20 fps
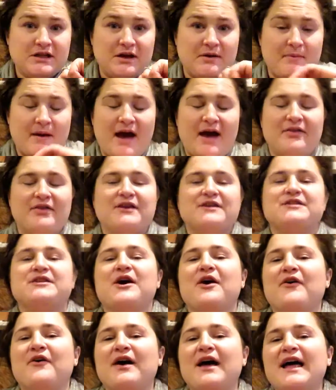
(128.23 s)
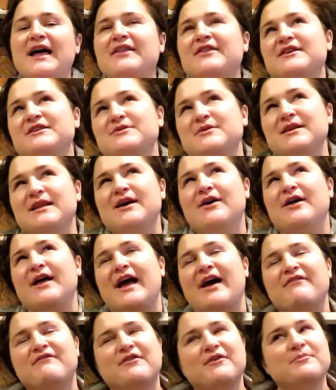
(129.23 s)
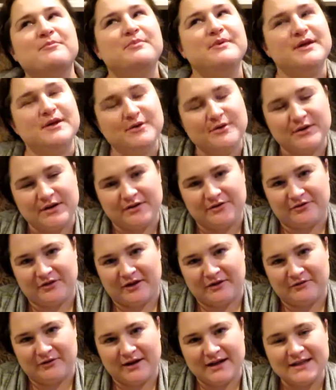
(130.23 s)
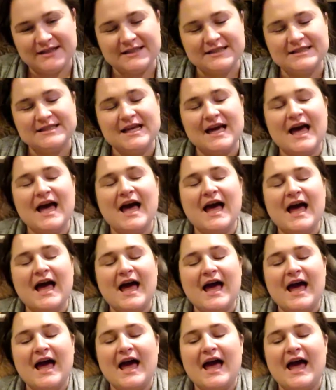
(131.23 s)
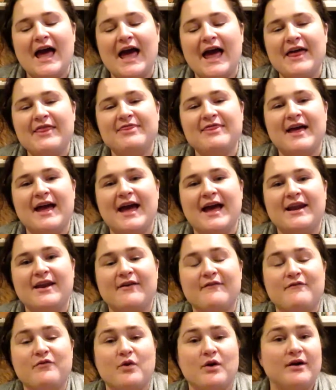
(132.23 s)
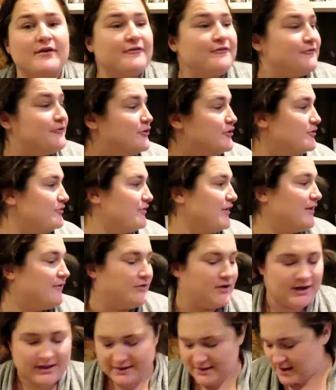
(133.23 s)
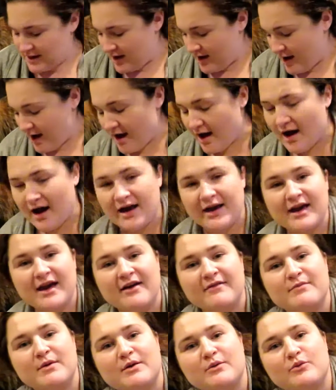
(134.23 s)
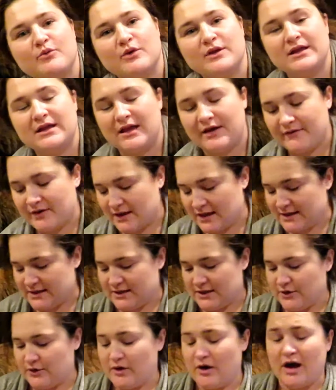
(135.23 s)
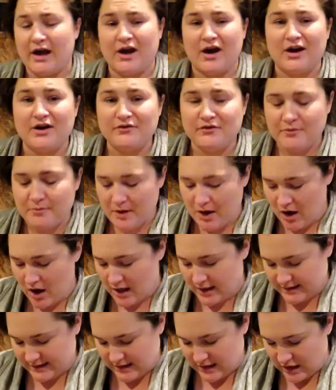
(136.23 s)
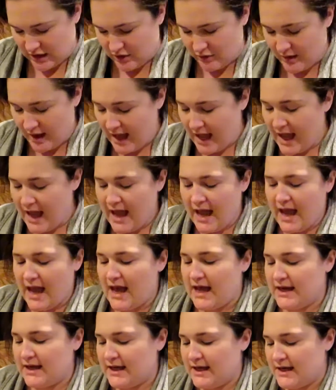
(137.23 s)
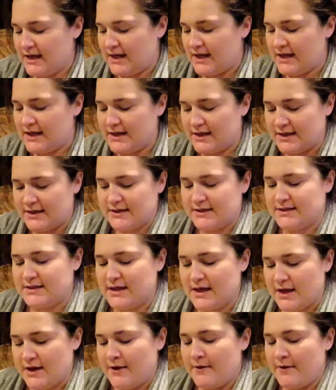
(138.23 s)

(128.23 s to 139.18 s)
take a bath. So that's really all I have for beauty favorites. And then for food favorites, I have been really loving this cereal. I got it from Costco, and it is